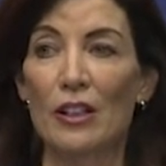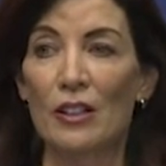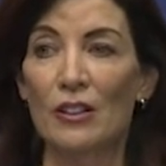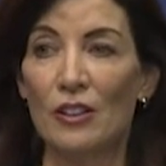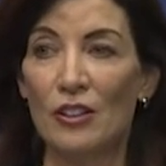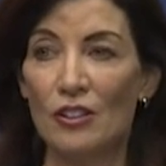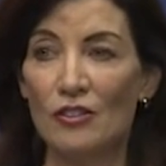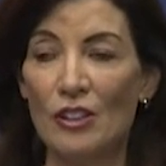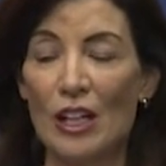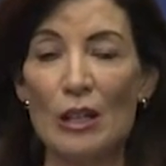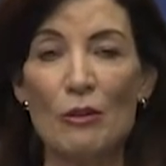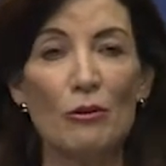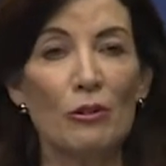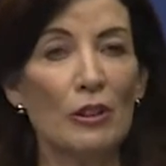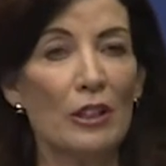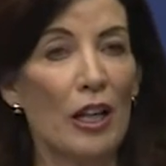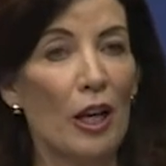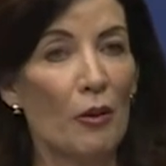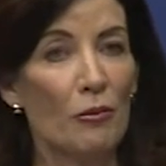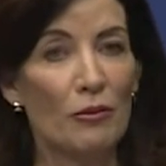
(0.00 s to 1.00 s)
The state will
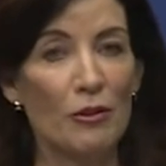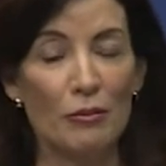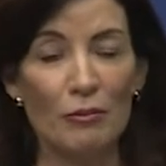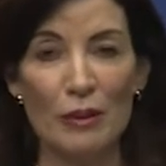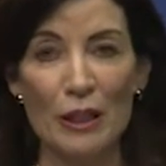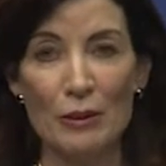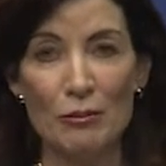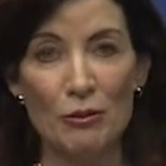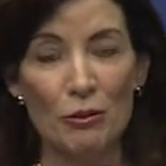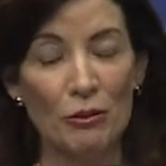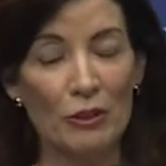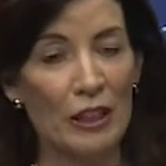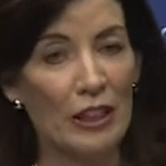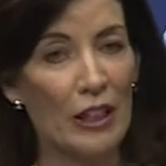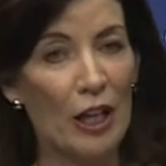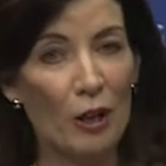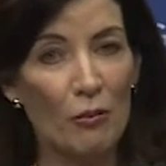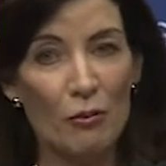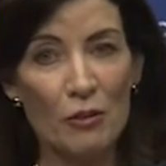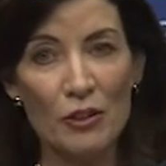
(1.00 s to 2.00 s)
help the people who need
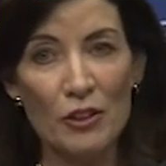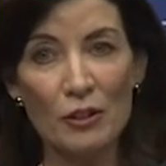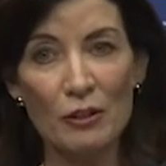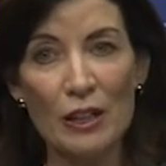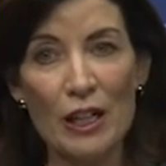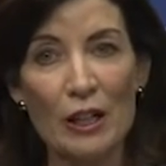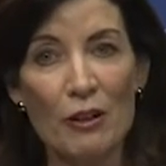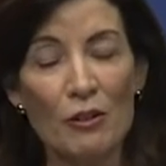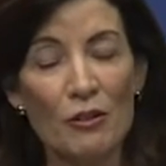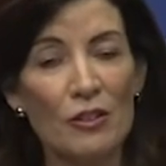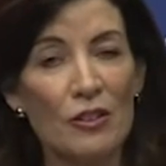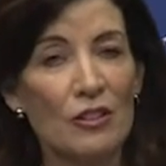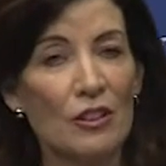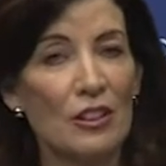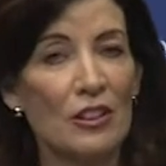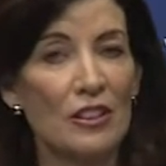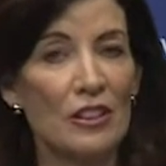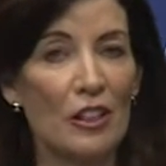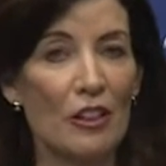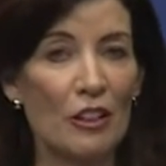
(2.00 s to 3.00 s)
help with their houses
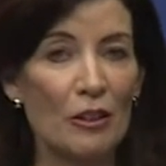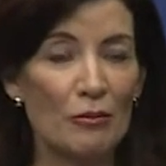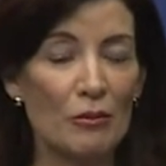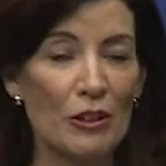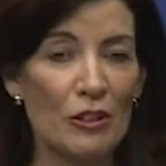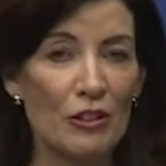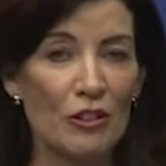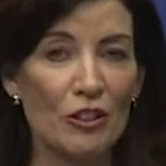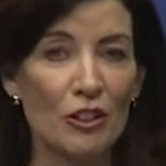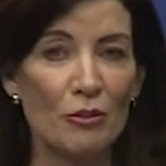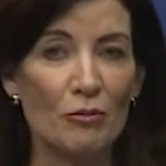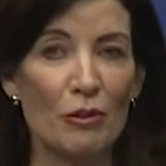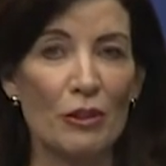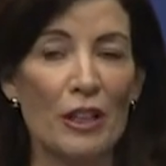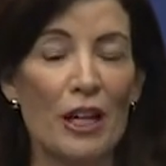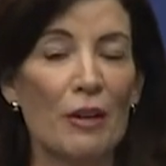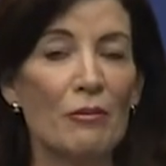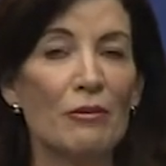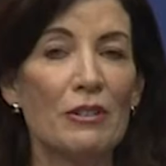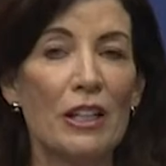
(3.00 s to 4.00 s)
and starting businesses, but
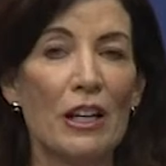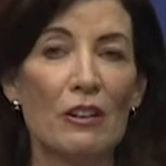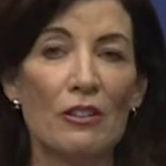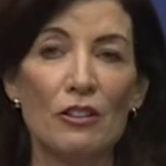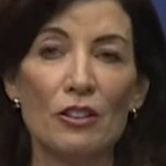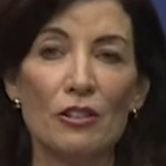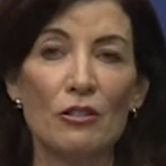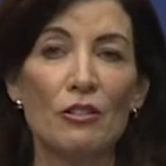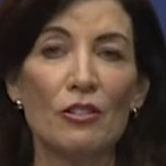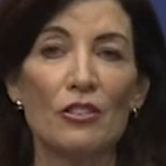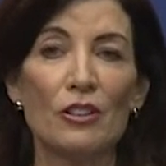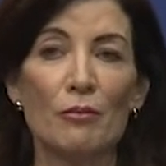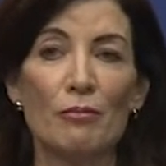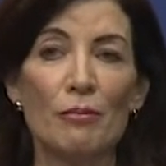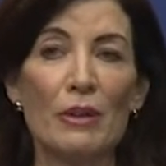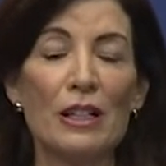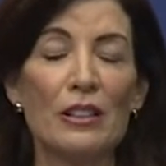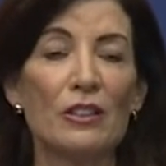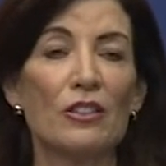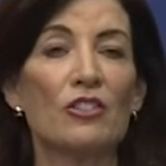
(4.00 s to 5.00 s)
I'm telling you, there's a
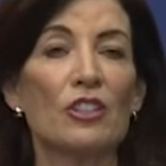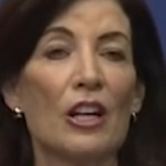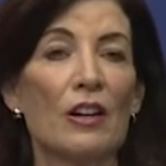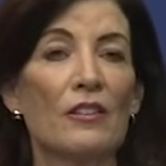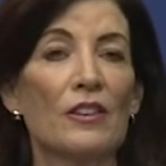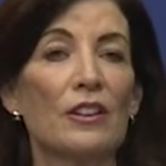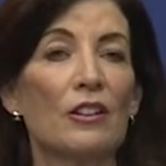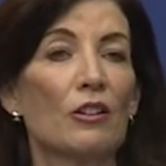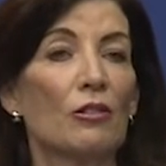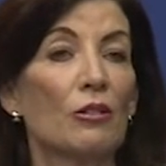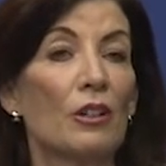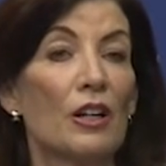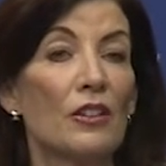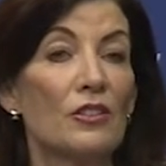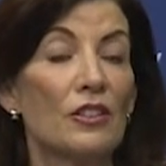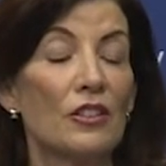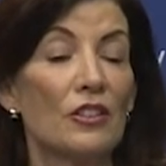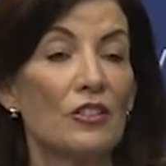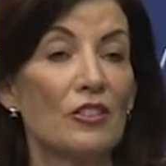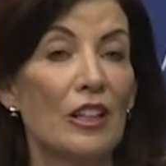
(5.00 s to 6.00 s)
message out there
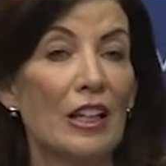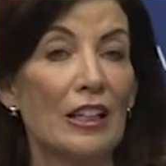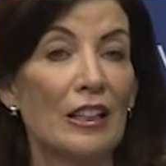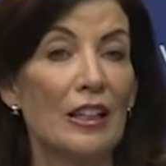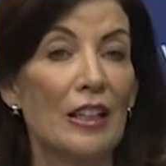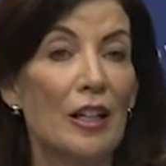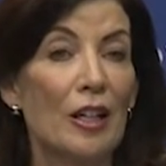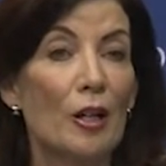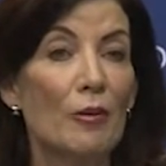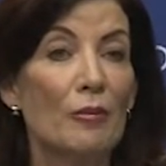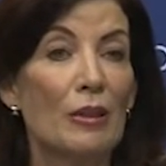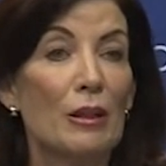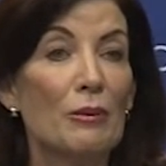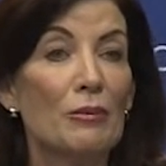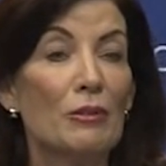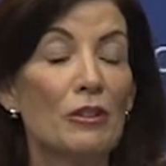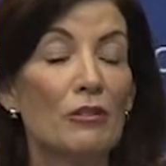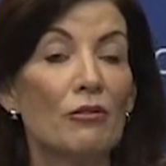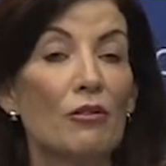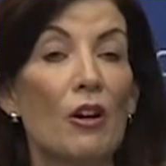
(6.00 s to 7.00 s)
across the state.
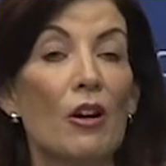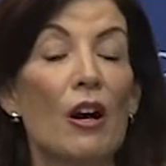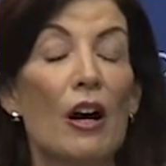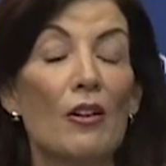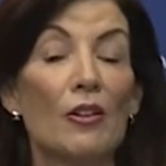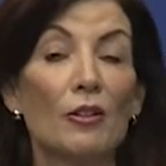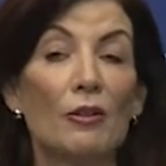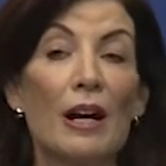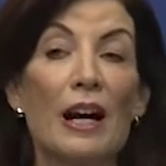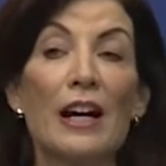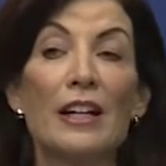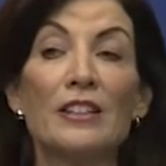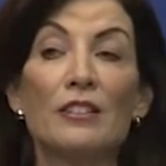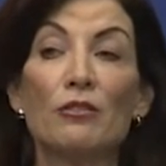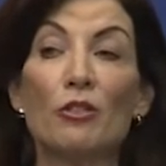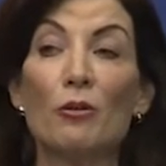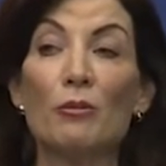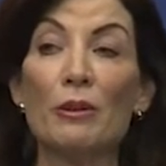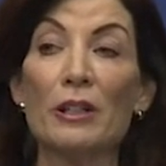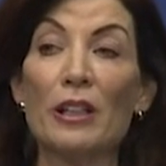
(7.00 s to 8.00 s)
Their eyes
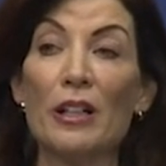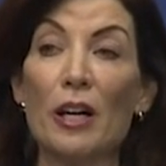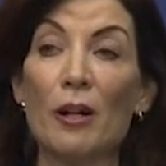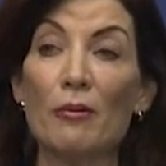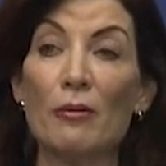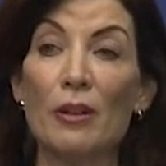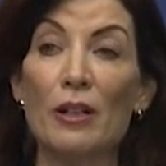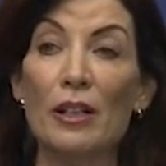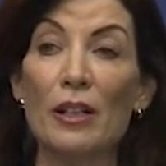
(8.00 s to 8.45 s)
are opening up